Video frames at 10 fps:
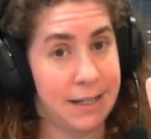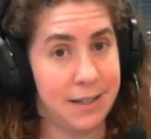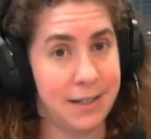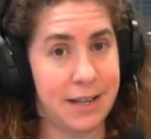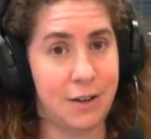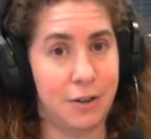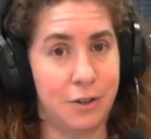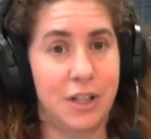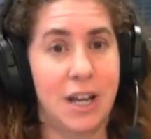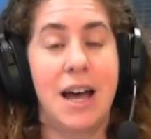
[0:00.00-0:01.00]

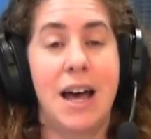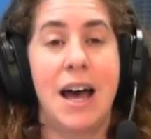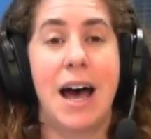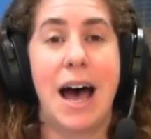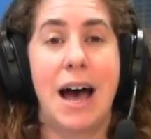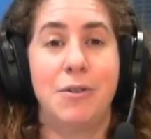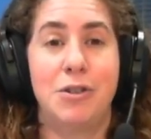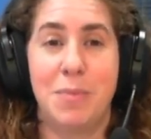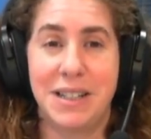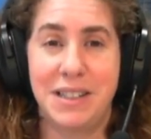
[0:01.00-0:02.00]
Second,
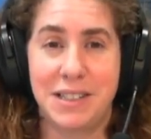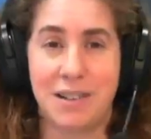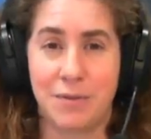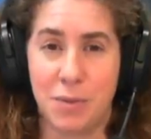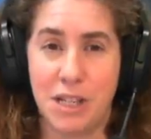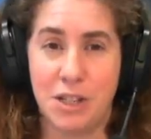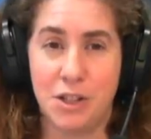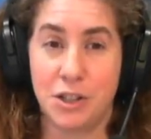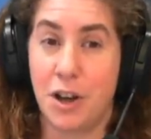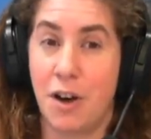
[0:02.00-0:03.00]
automatic
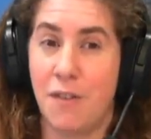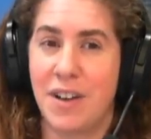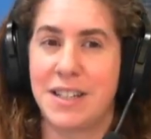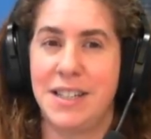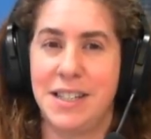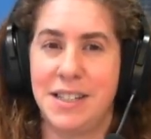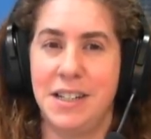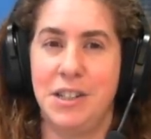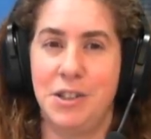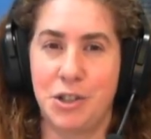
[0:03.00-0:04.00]
transformations of
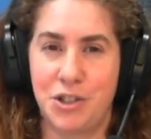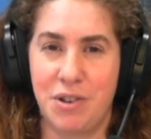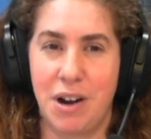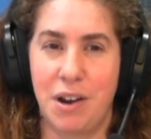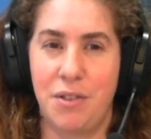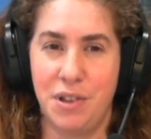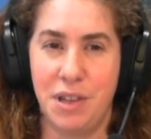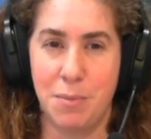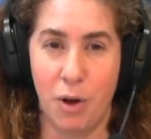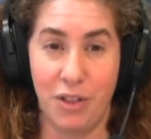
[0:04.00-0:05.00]
existing industrial
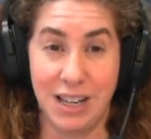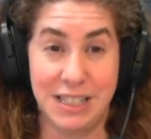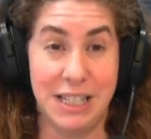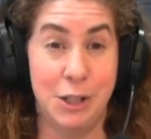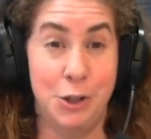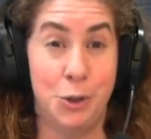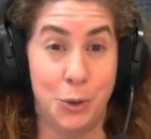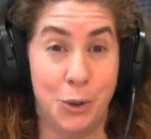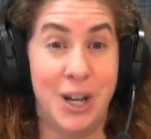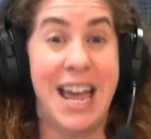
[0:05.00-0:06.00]
three-D models
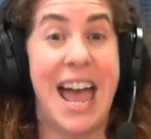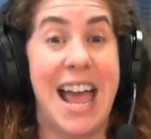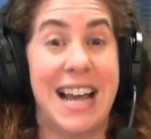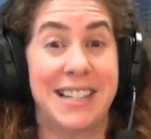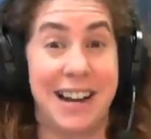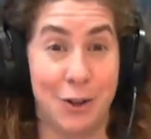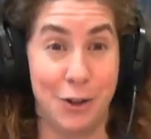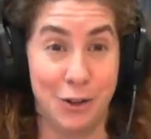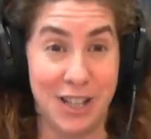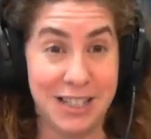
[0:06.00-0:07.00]
into XR
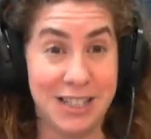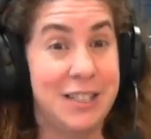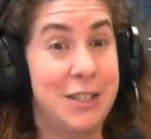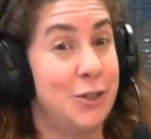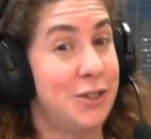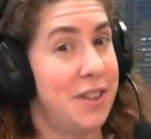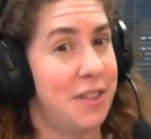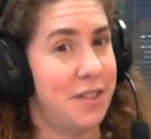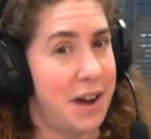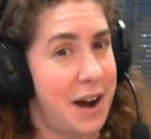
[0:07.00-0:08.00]
contents using
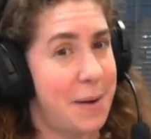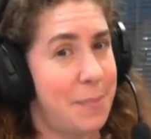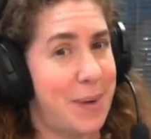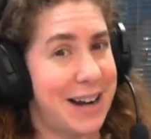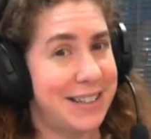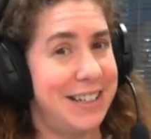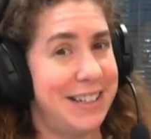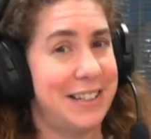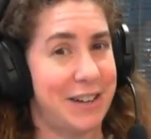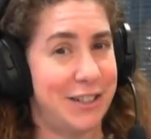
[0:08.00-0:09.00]
third-party
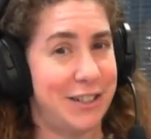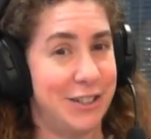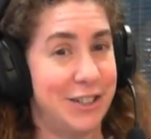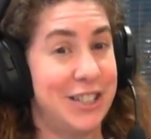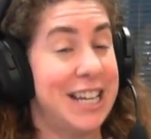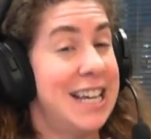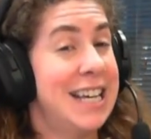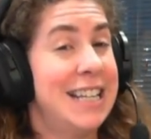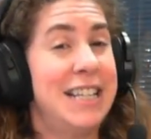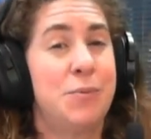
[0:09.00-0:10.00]
integrations,
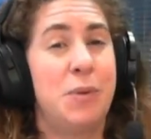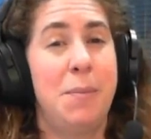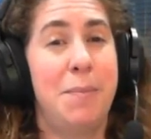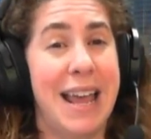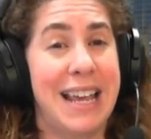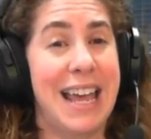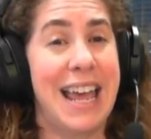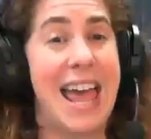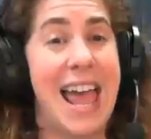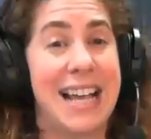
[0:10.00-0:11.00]
this will make
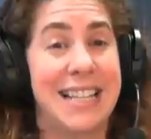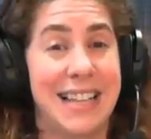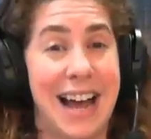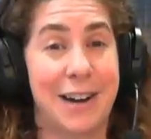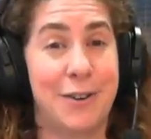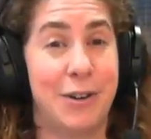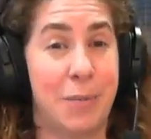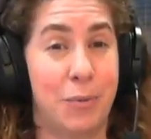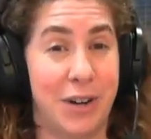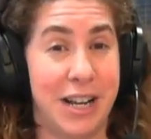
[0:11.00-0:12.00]
XR
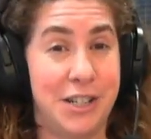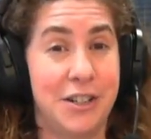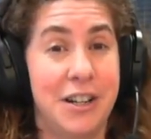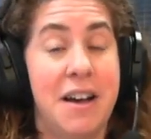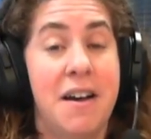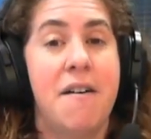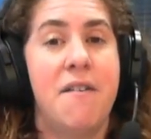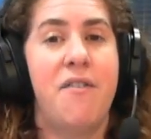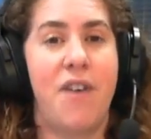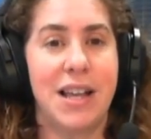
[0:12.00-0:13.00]
collaboration
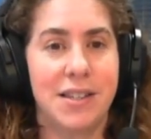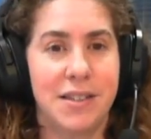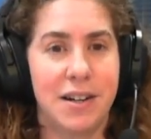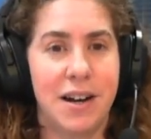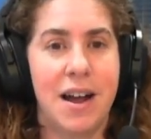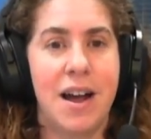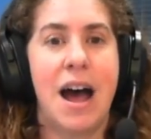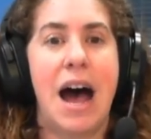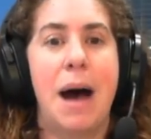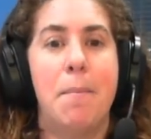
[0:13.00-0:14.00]
faster
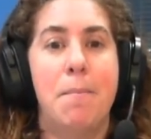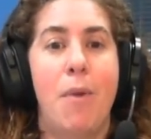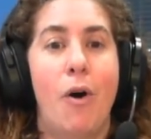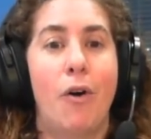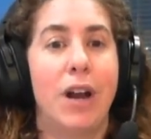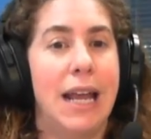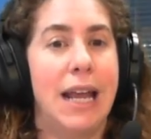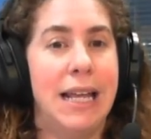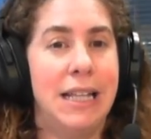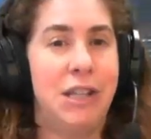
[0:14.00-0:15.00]
and more
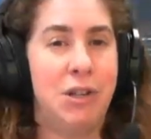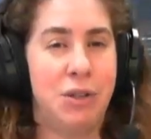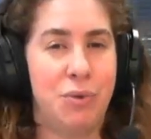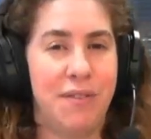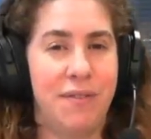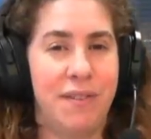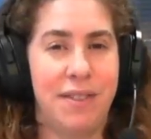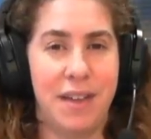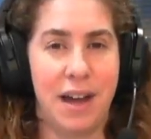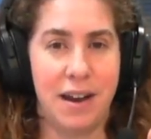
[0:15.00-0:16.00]
intuitive
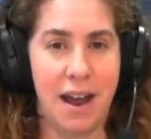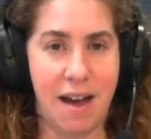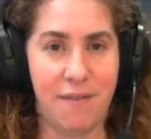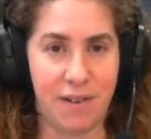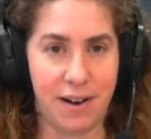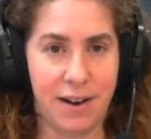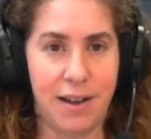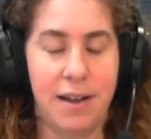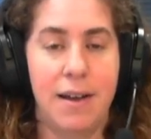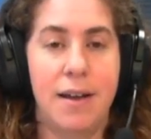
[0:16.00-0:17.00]
than ever.
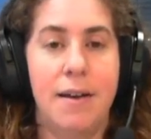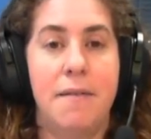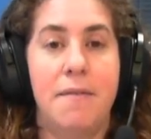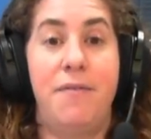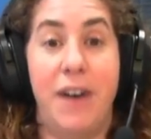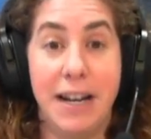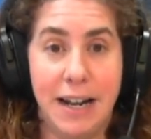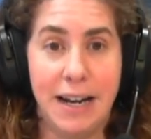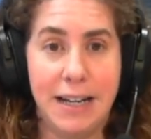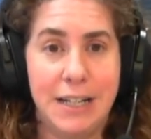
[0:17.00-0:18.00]

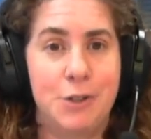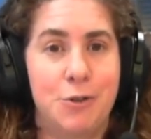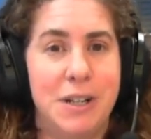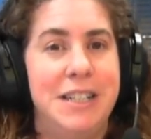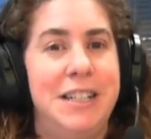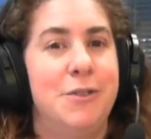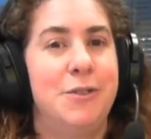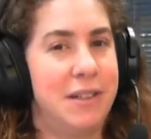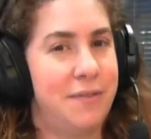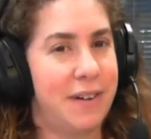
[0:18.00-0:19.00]
Finally,
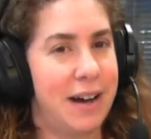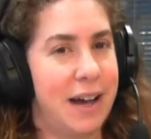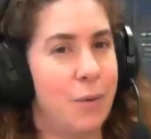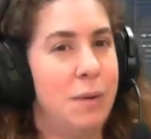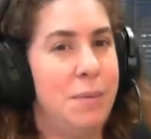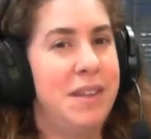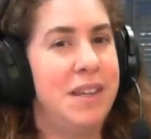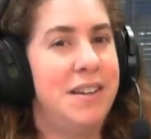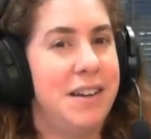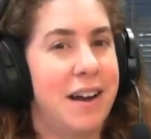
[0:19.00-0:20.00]
2025 will be
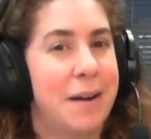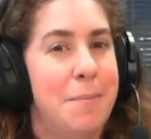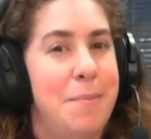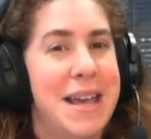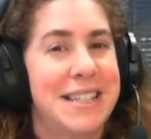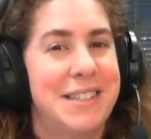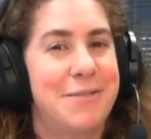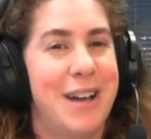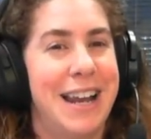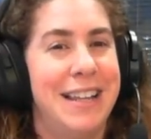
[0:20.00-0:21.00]
the year mixed
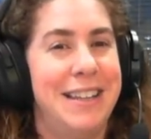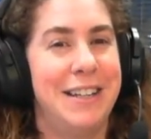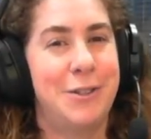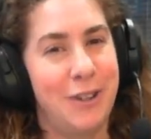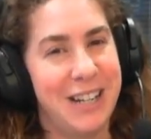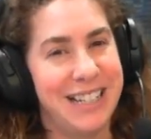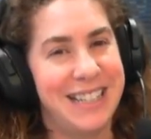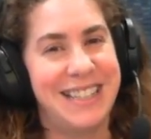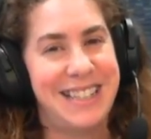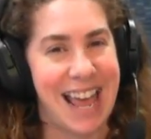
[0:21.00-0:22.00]
reality truly
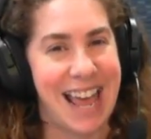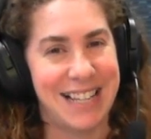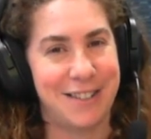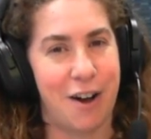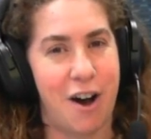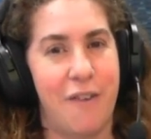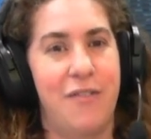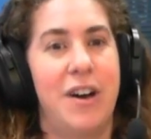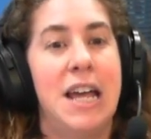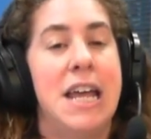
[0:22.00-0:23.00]
takes
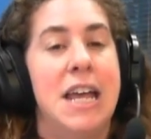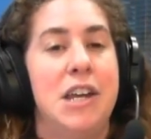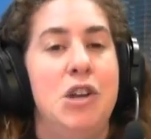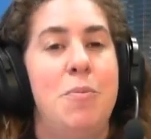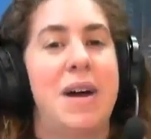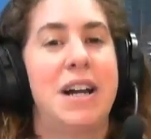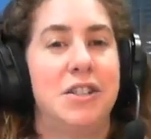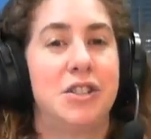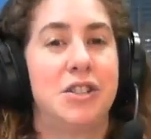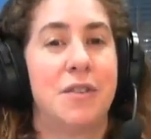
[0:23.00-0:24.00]
off. New
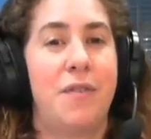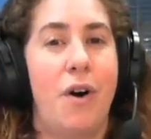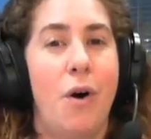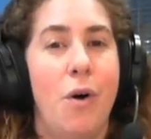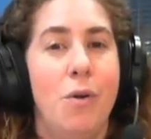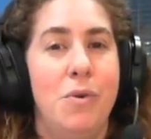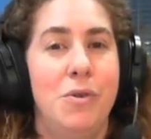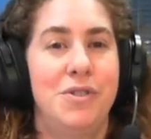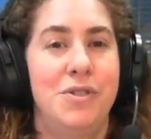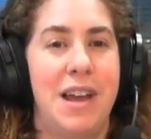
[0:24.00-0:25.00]
versions of
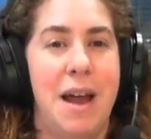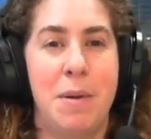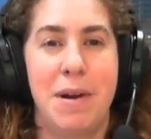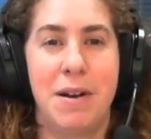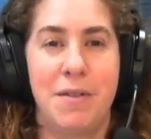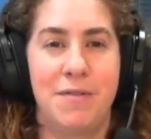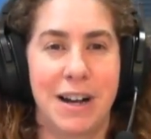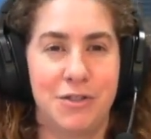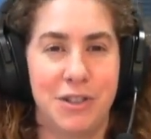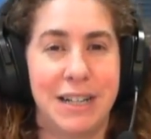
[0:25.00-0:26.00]
almost every
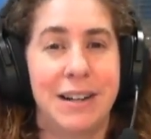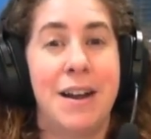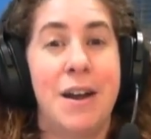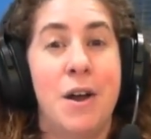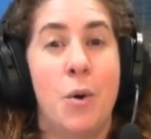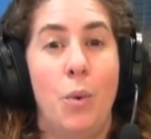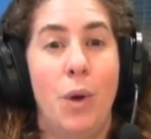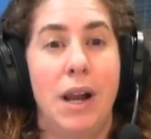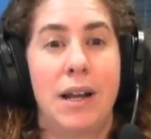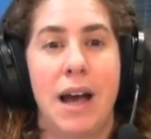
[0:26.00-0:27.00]
manufacturer
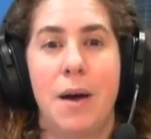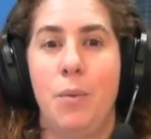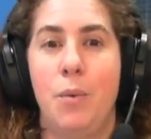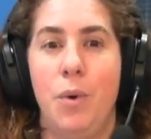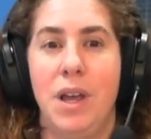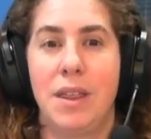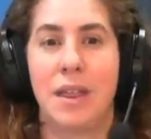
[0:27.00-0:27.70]
welcome with